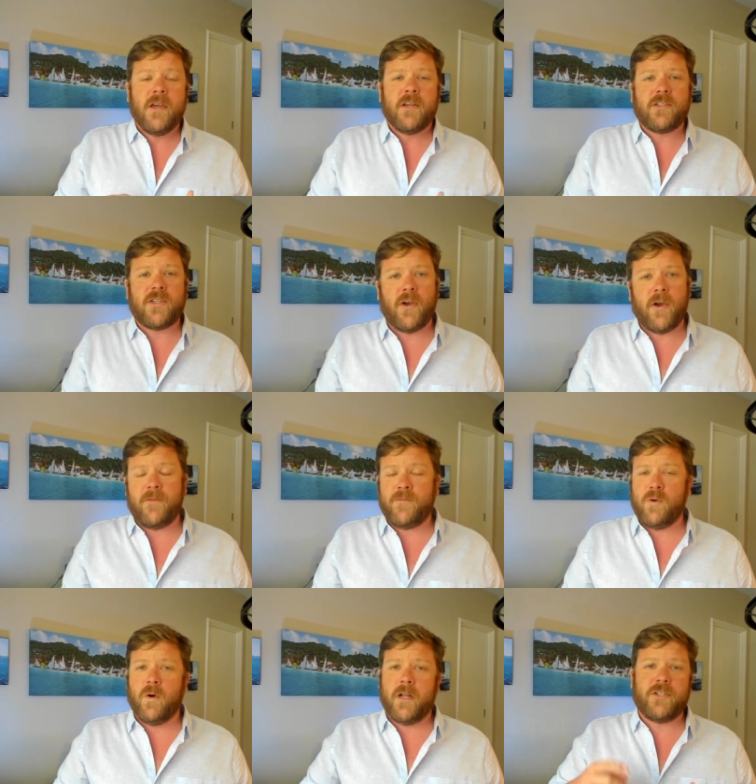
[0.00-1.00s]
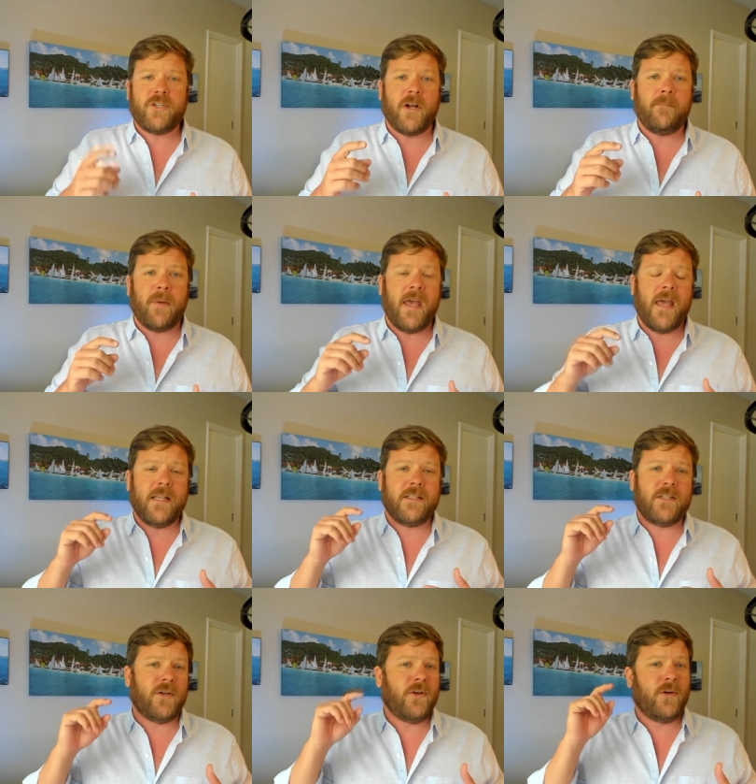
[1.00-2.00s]
So if you want to jump ahead
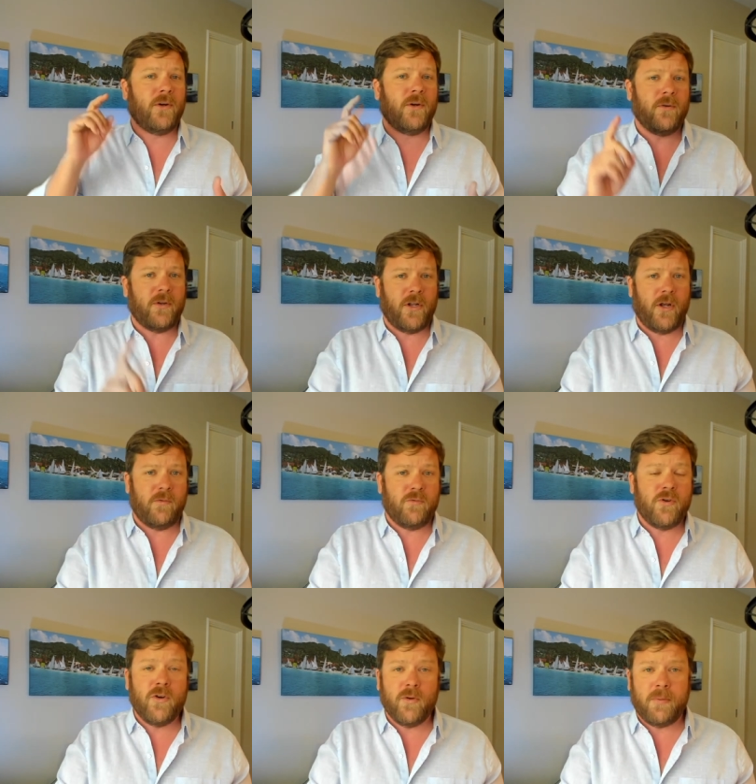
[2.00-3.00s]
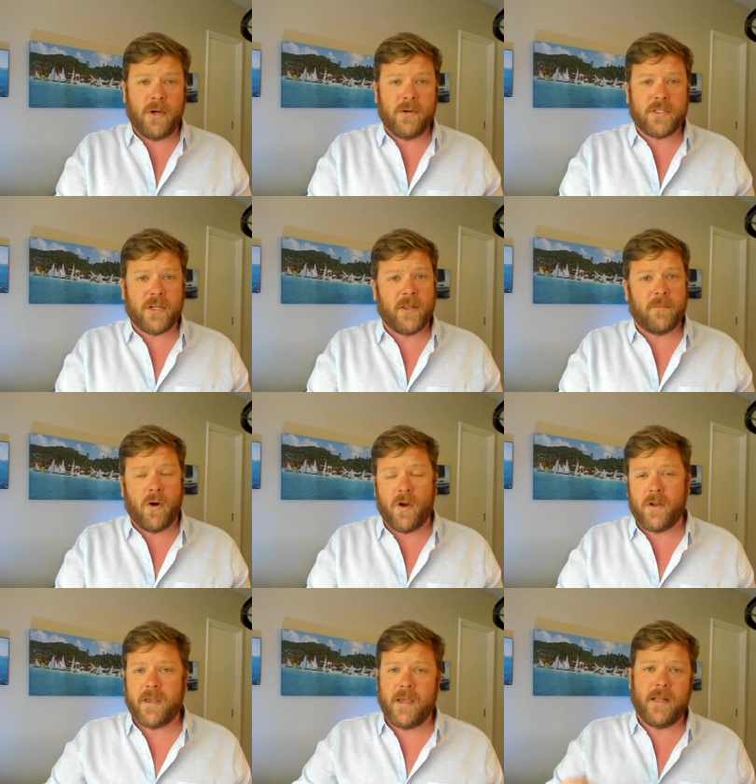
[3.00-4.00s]
to, you know, new boats on the
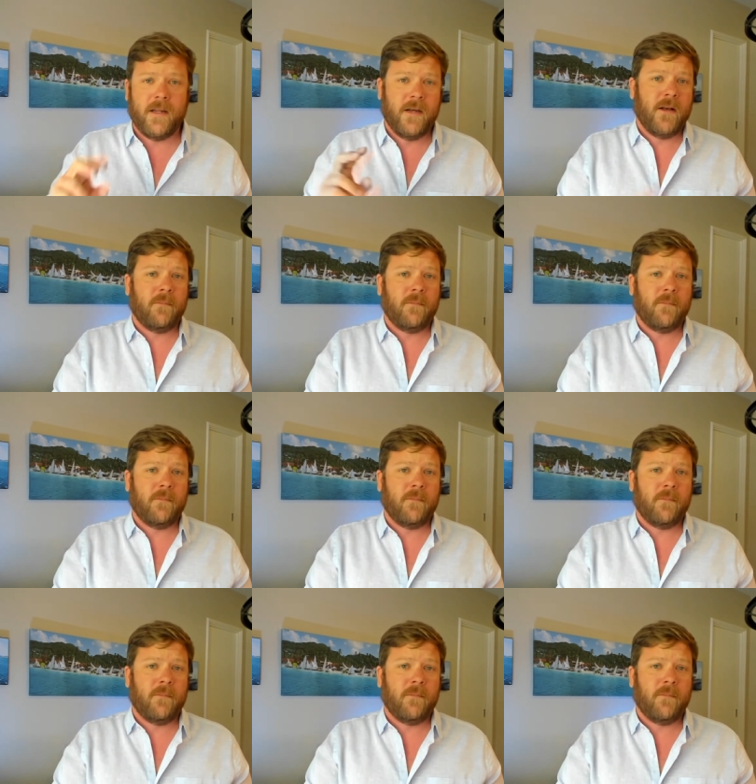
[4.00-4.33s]
market,